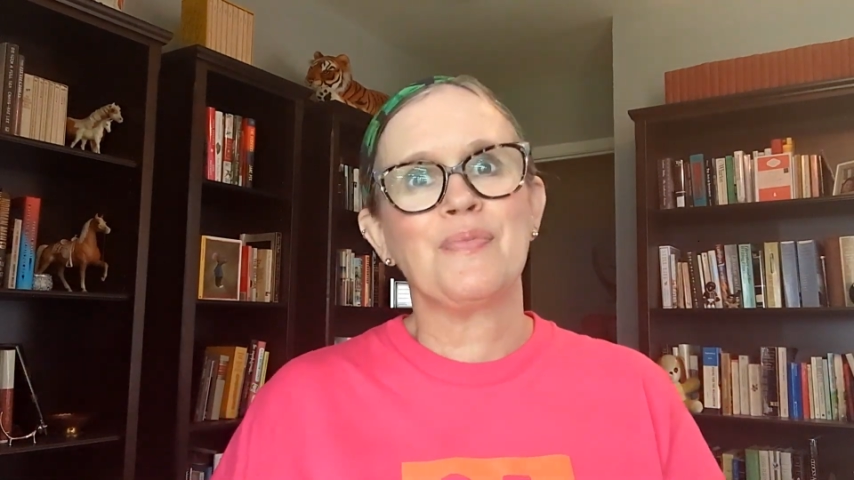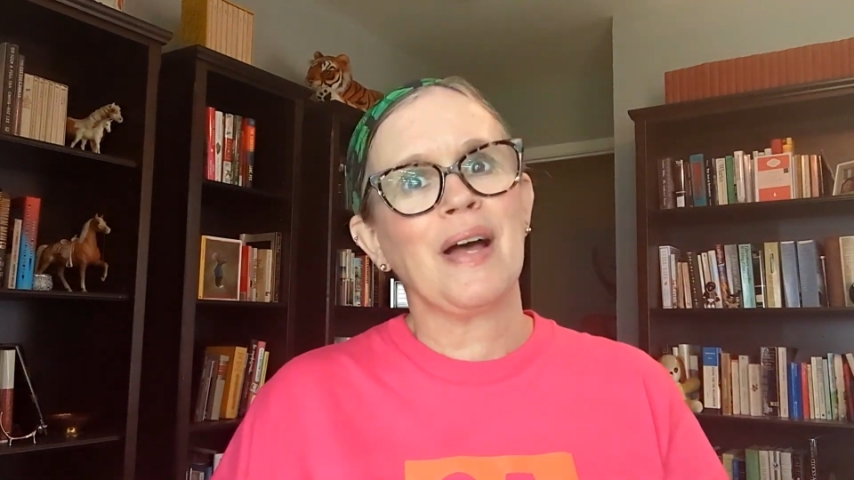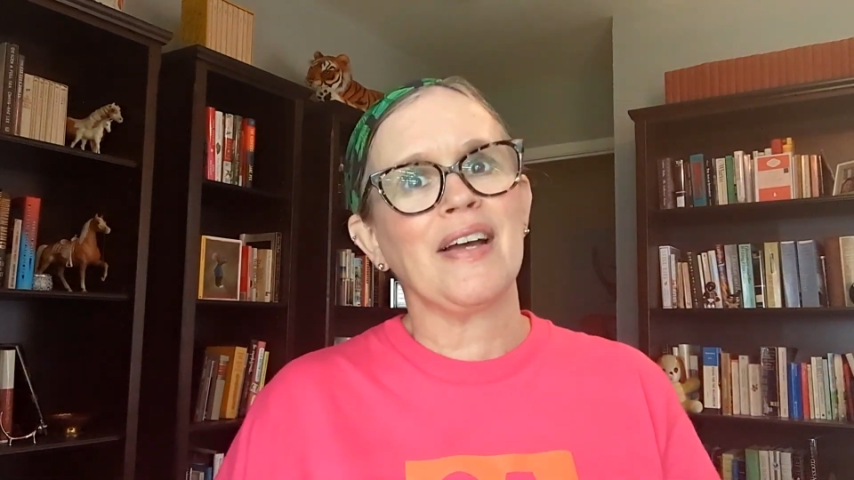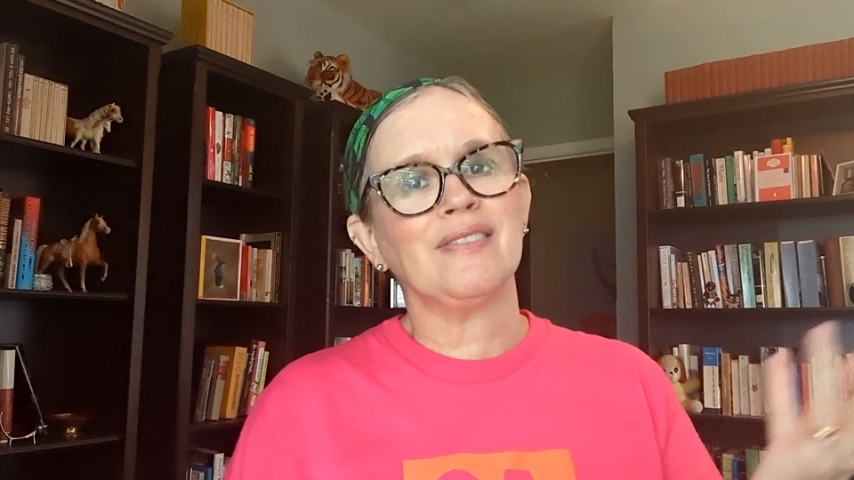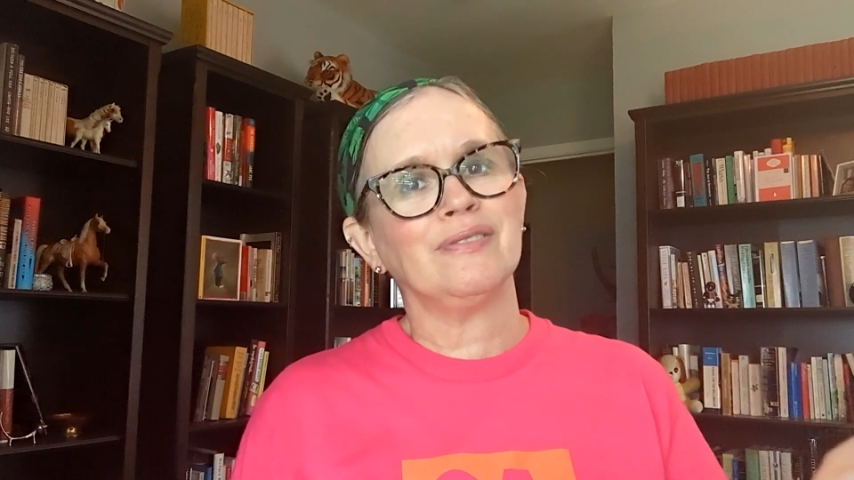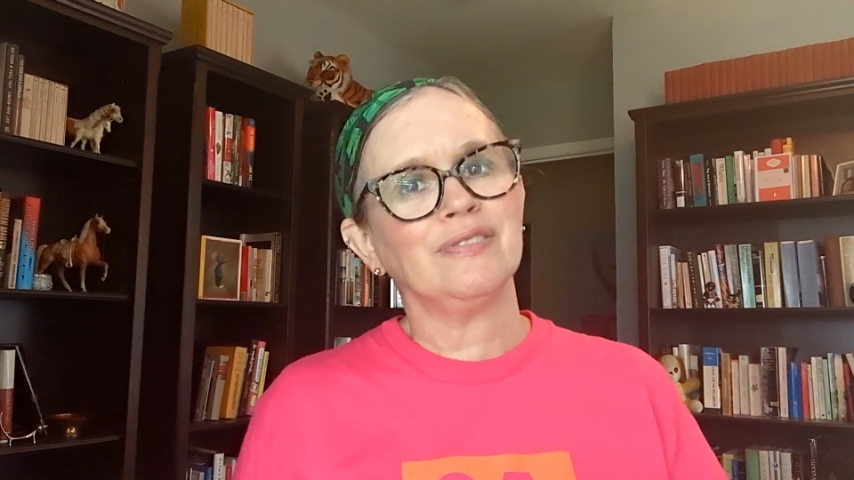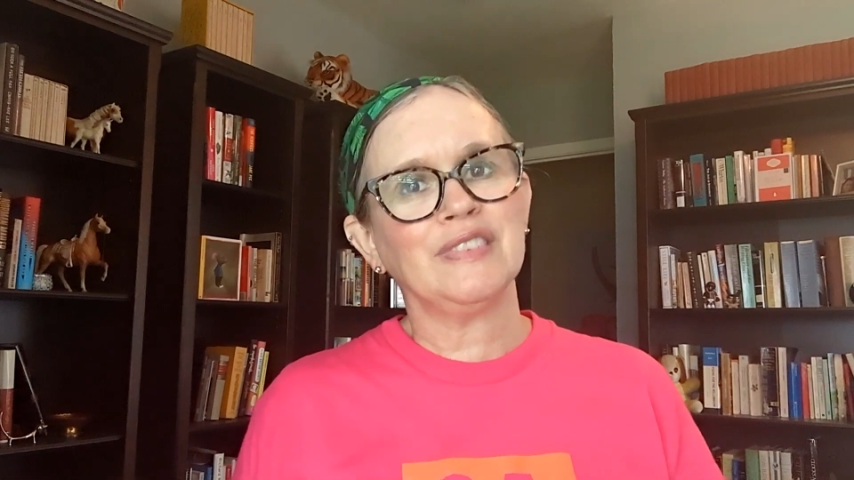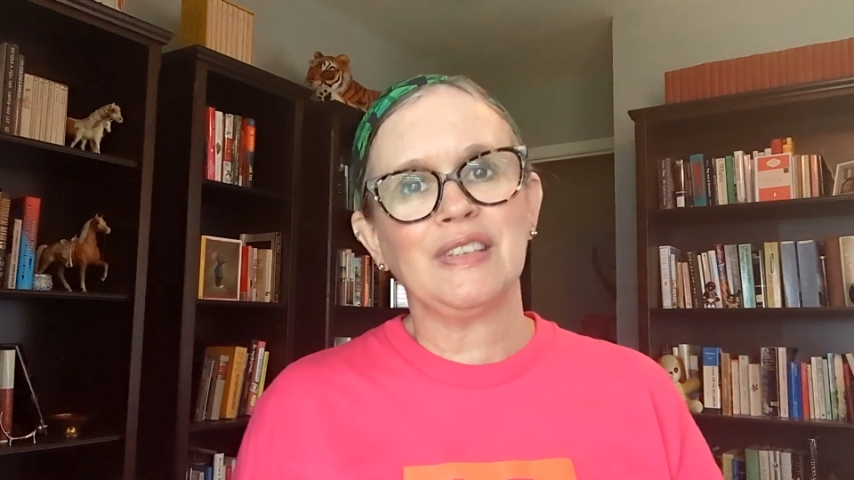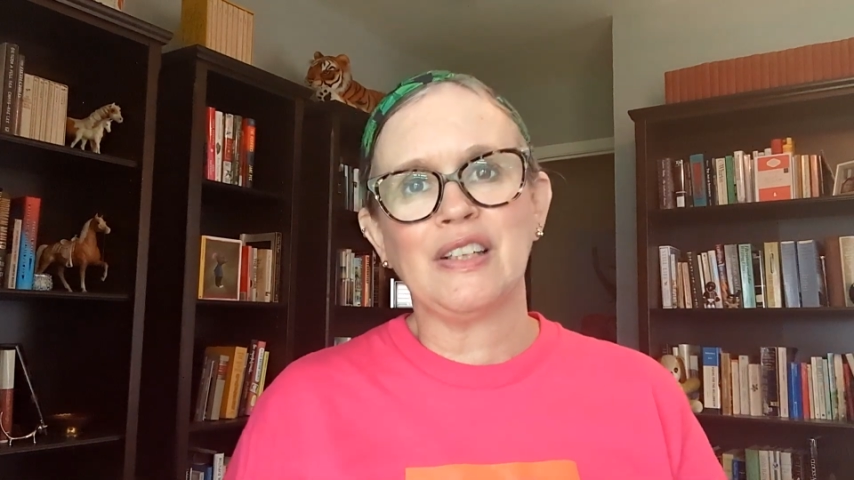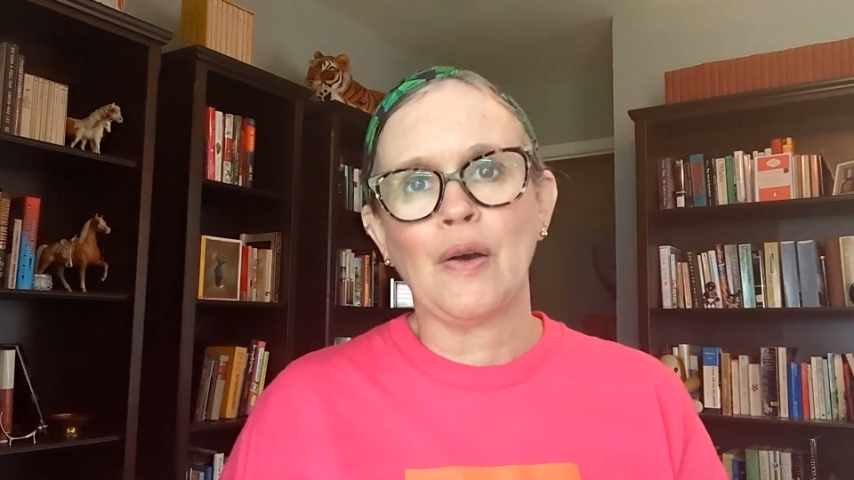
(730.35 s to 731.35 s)
but
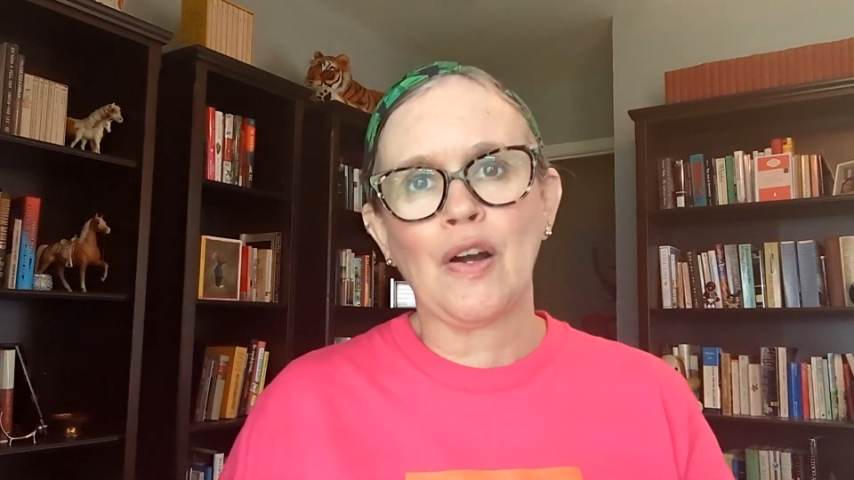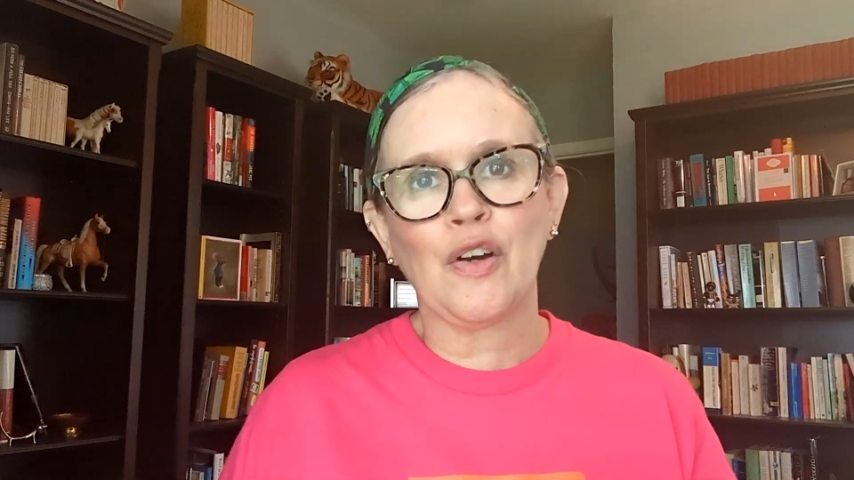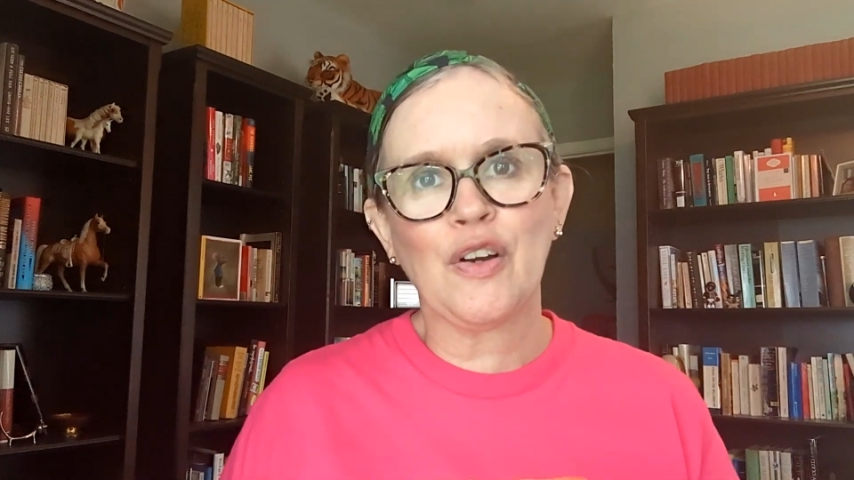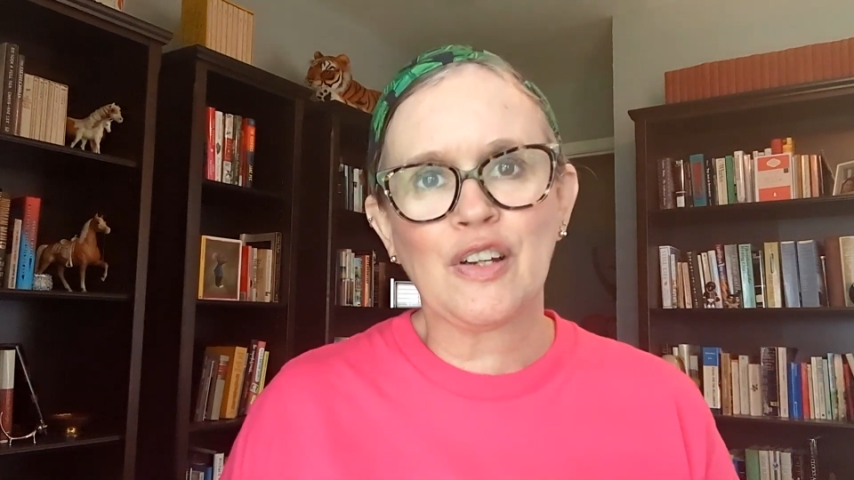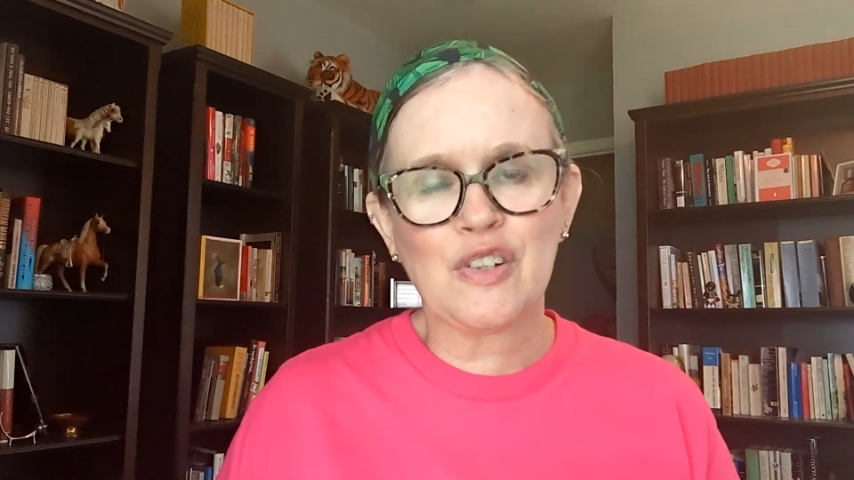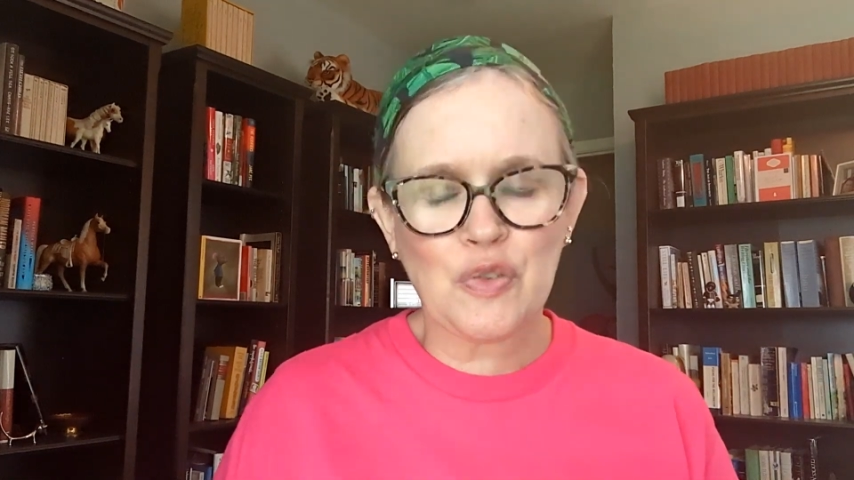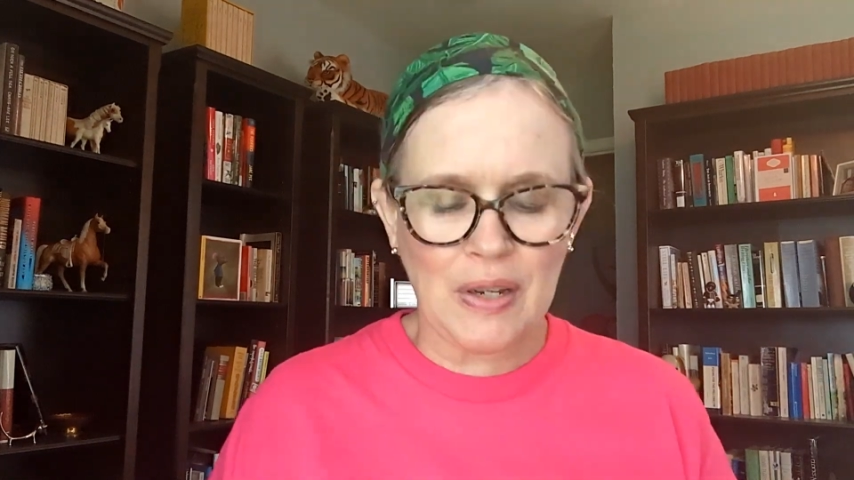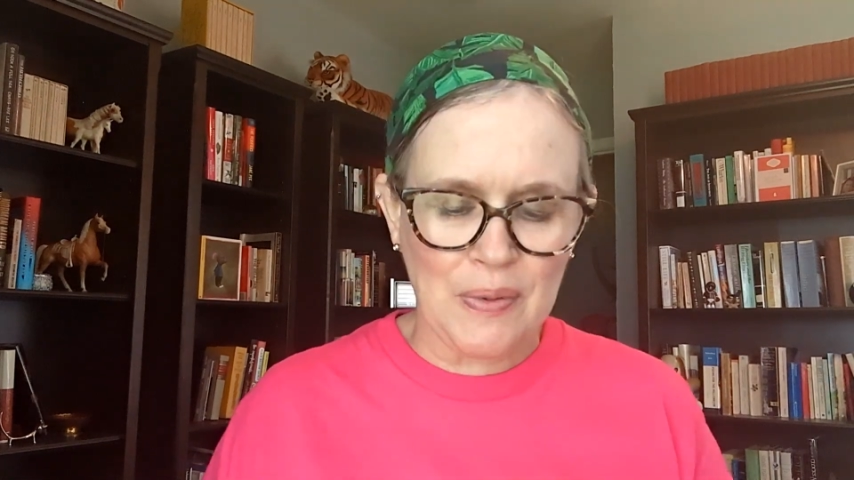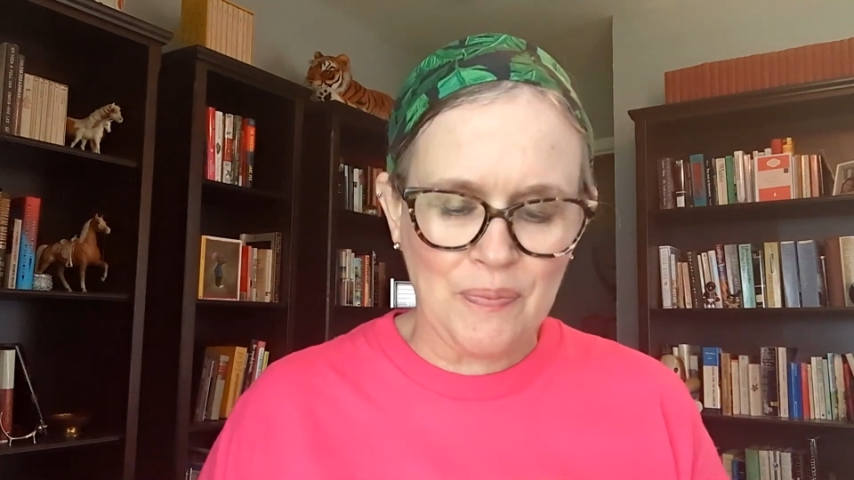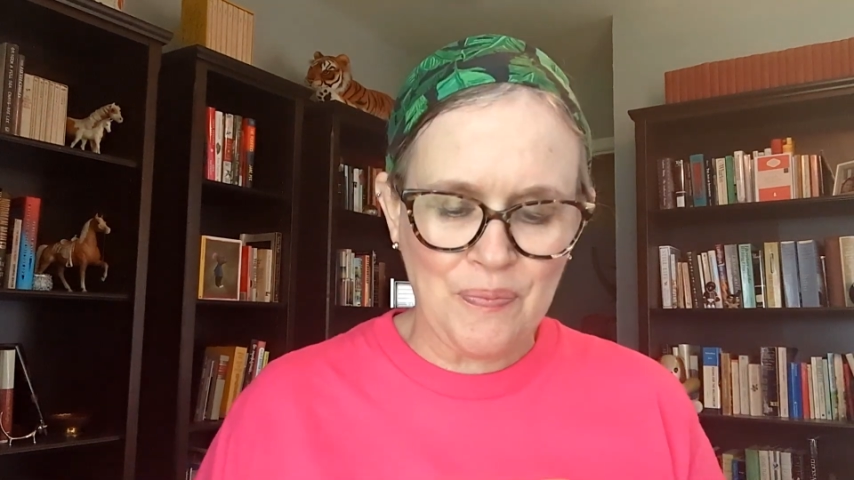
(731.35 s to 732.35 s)
you know, a girl can
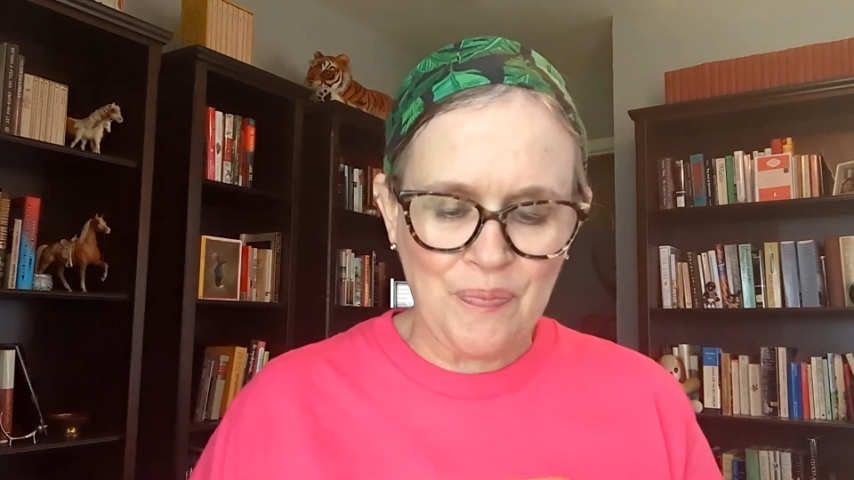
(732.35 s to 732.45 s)
dream.